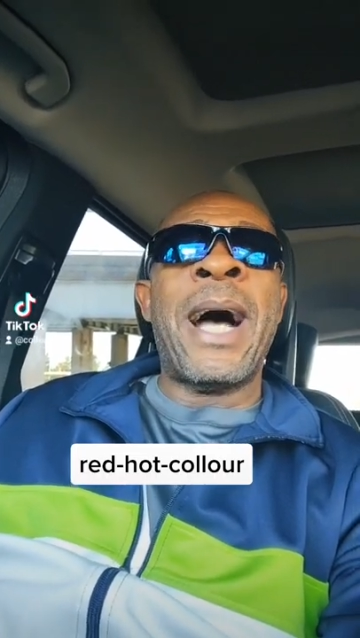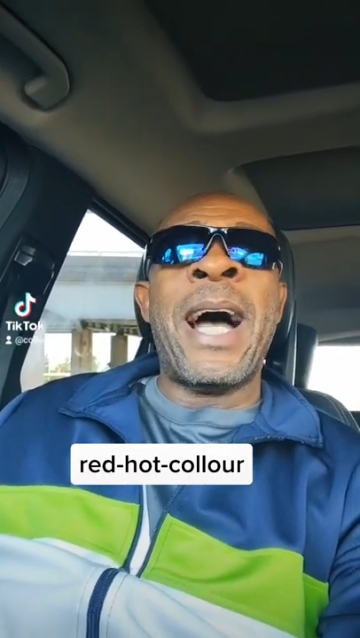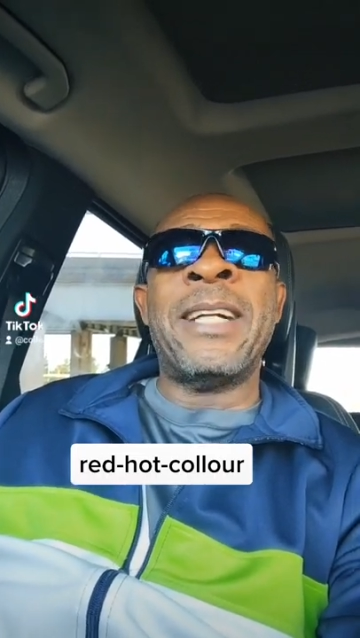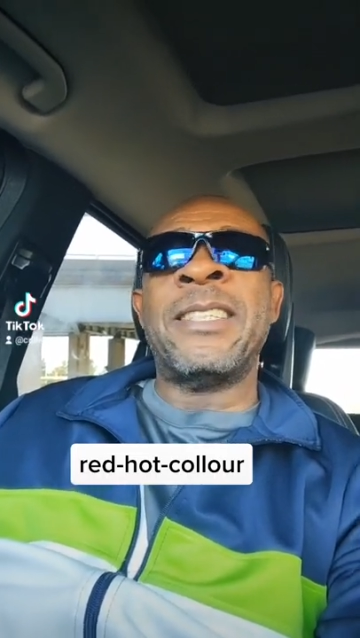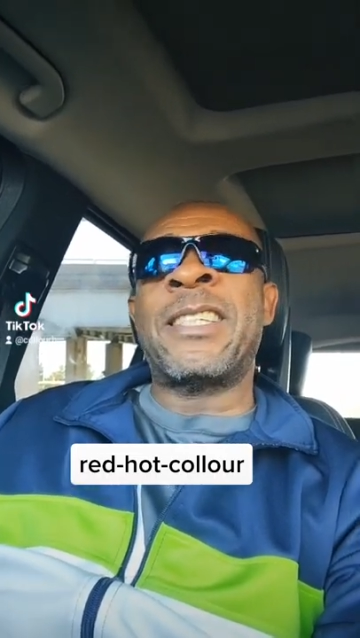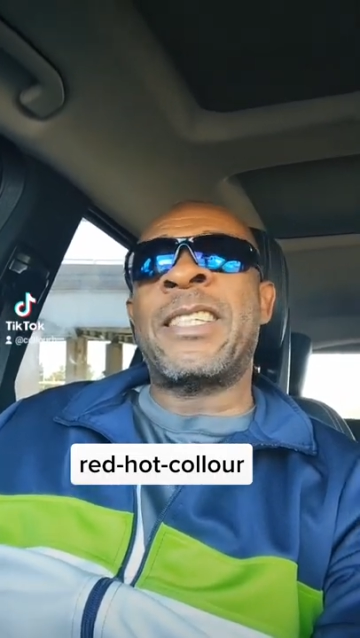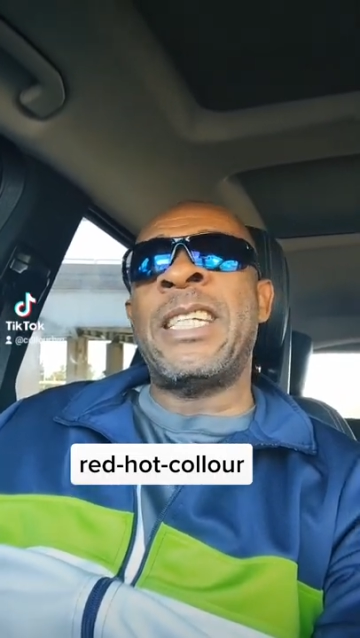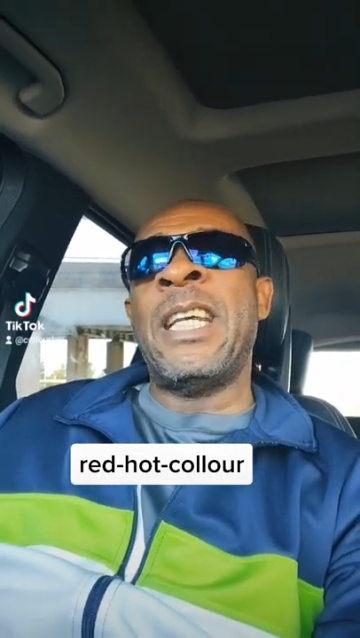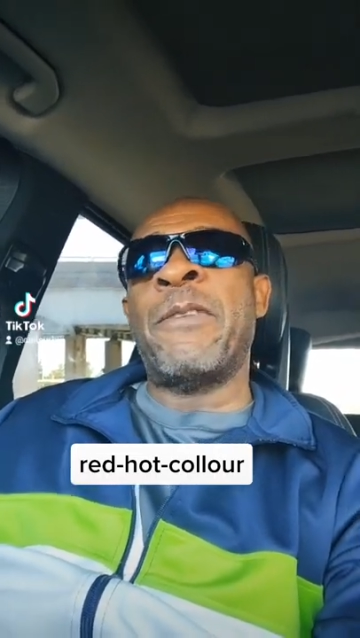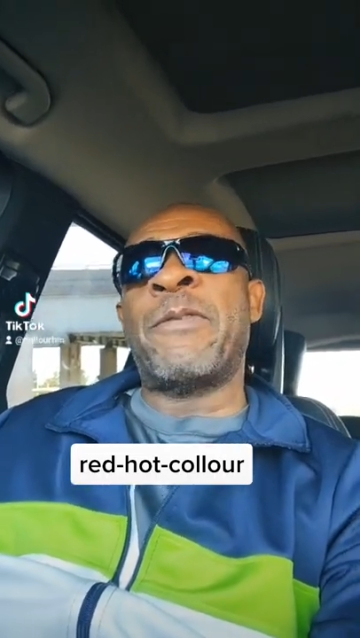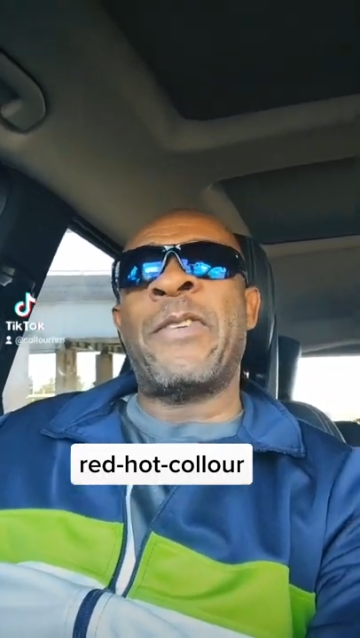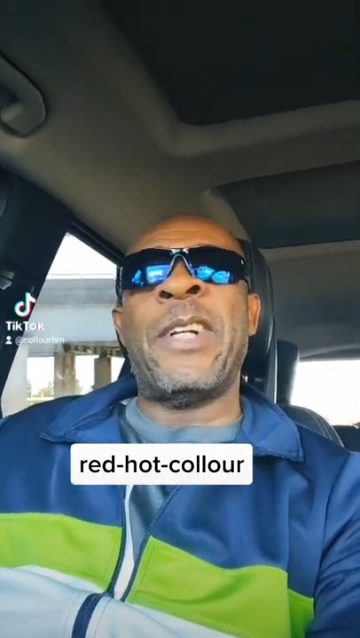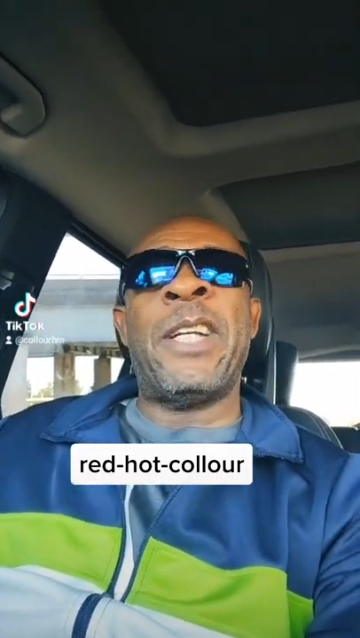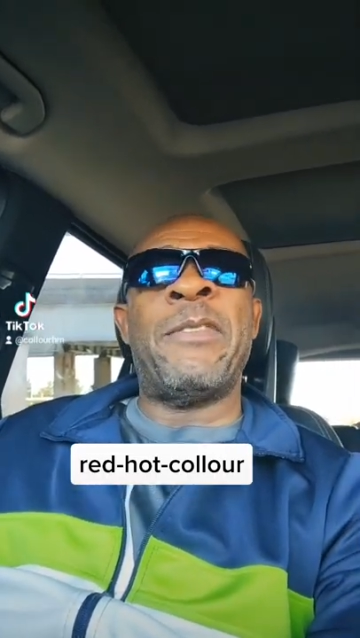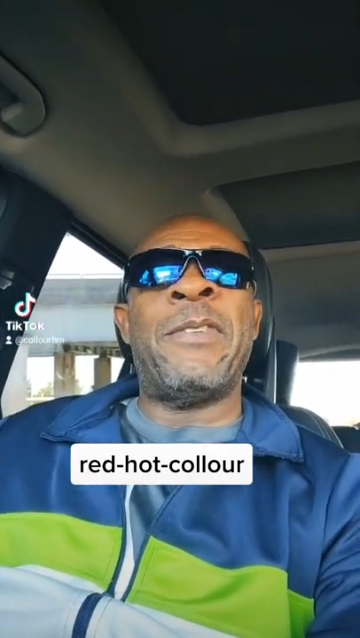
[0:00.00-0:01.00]

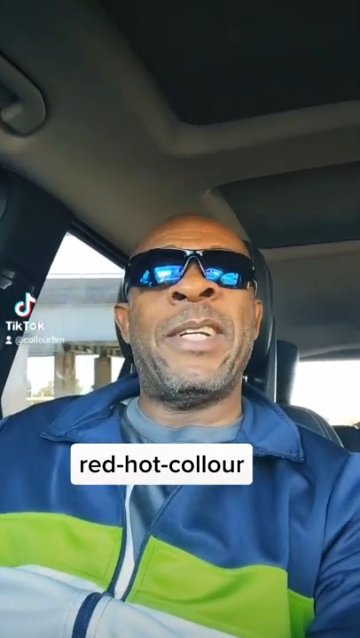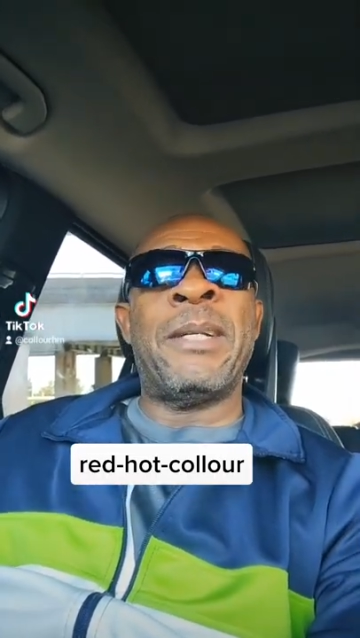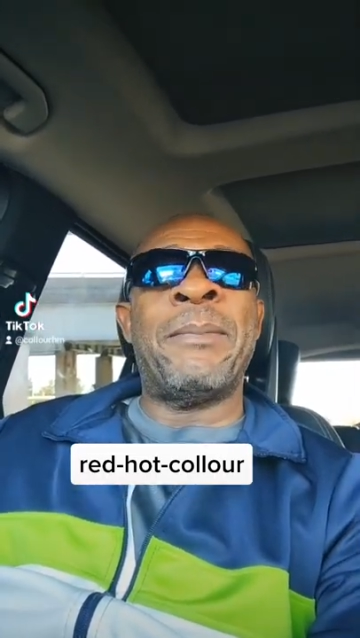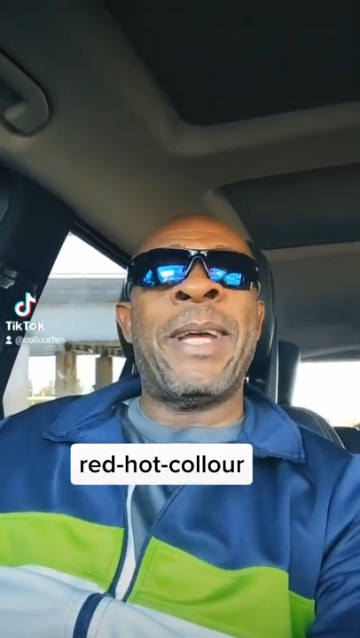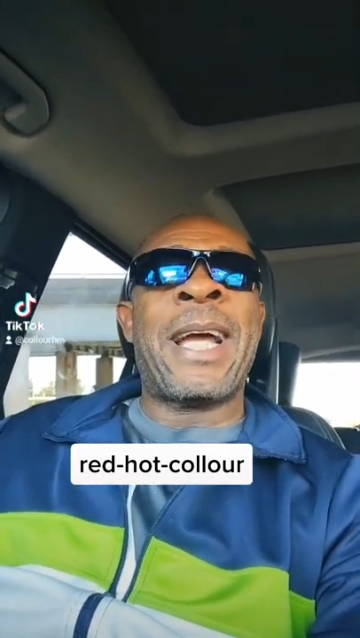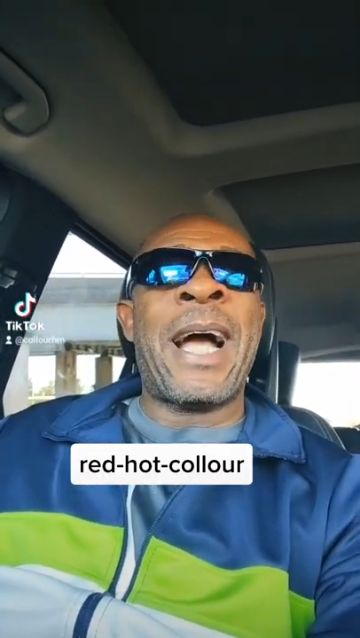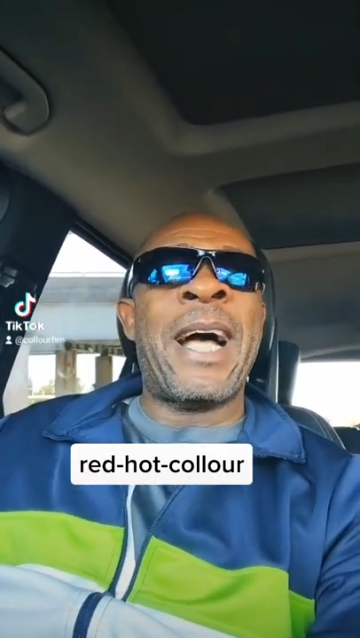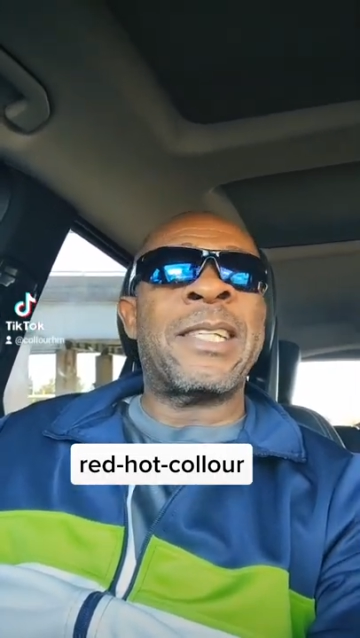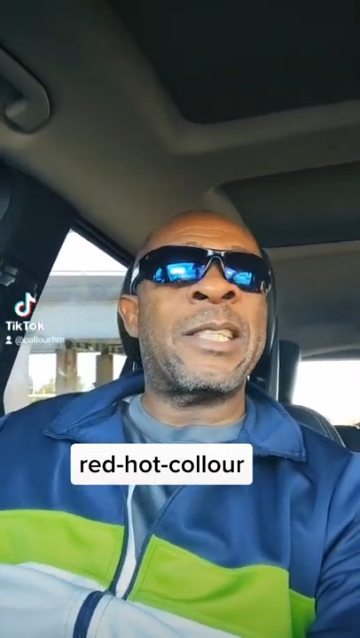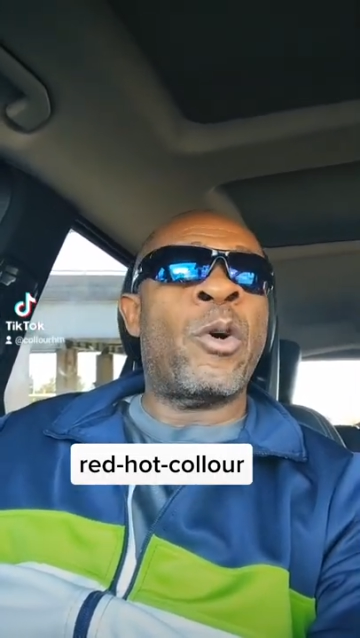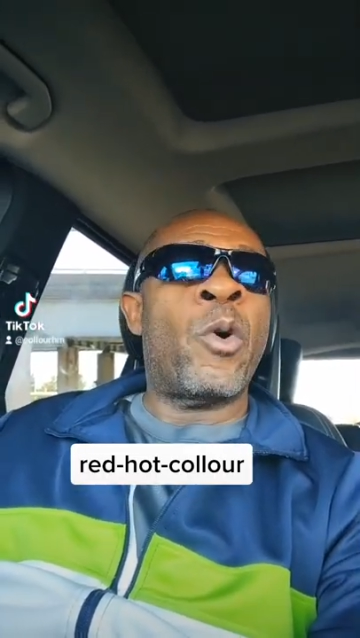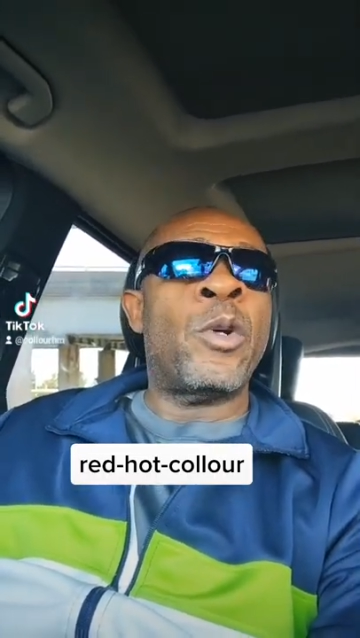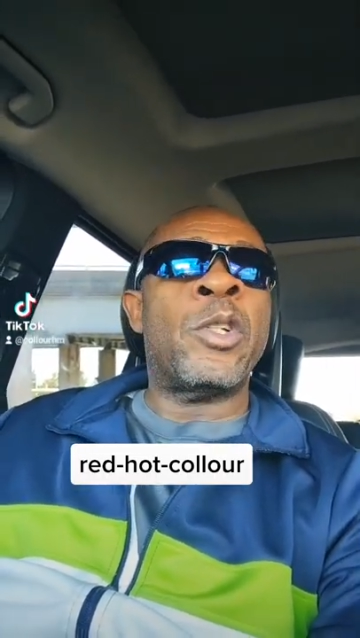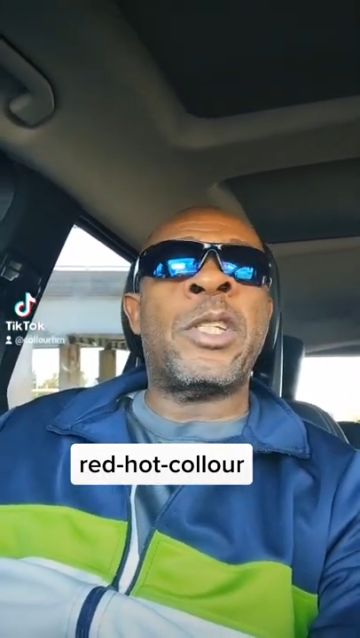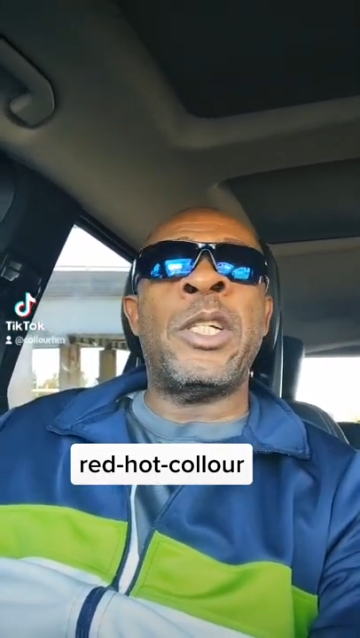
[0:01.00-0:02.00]
unsafe living because the
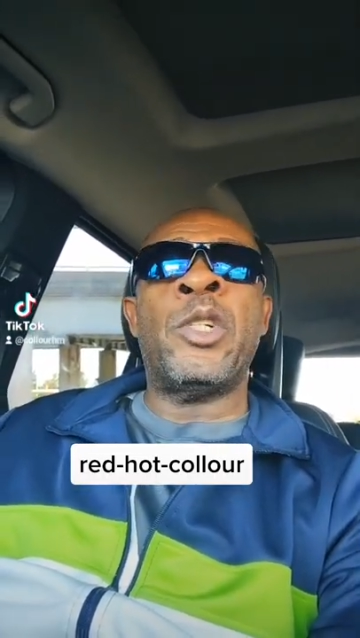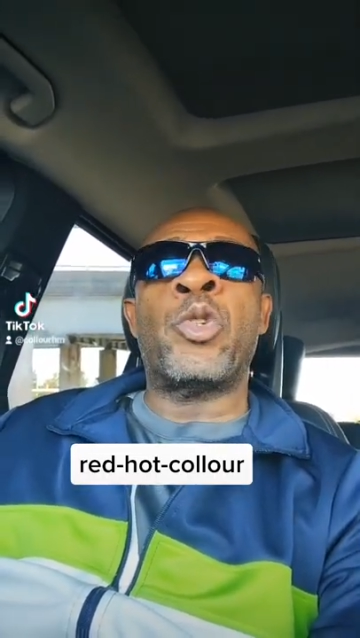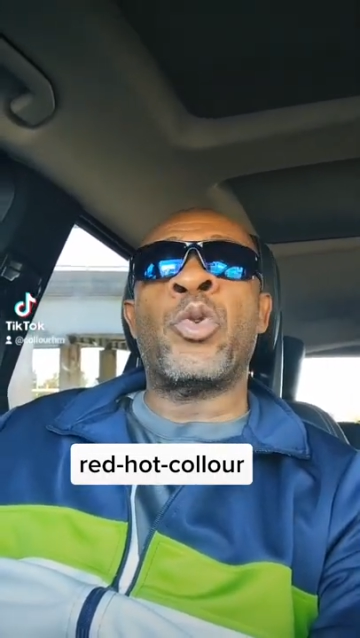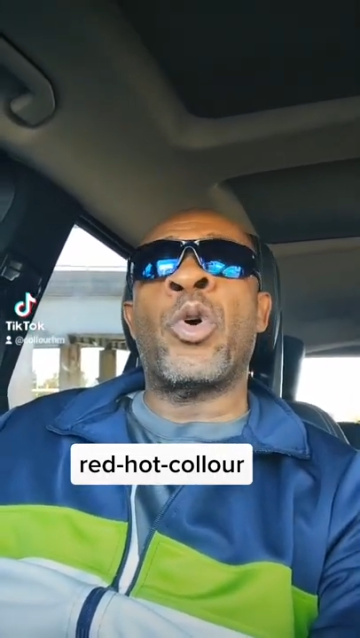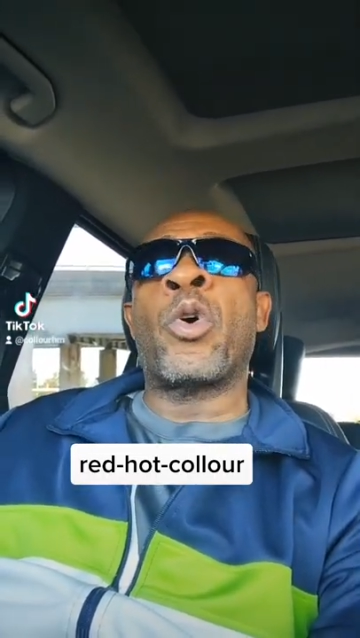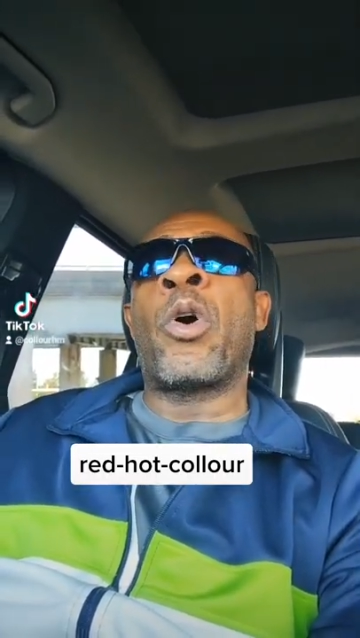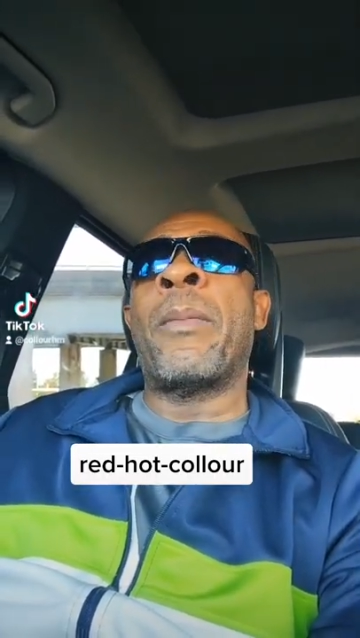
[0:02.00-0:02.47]
whole seashore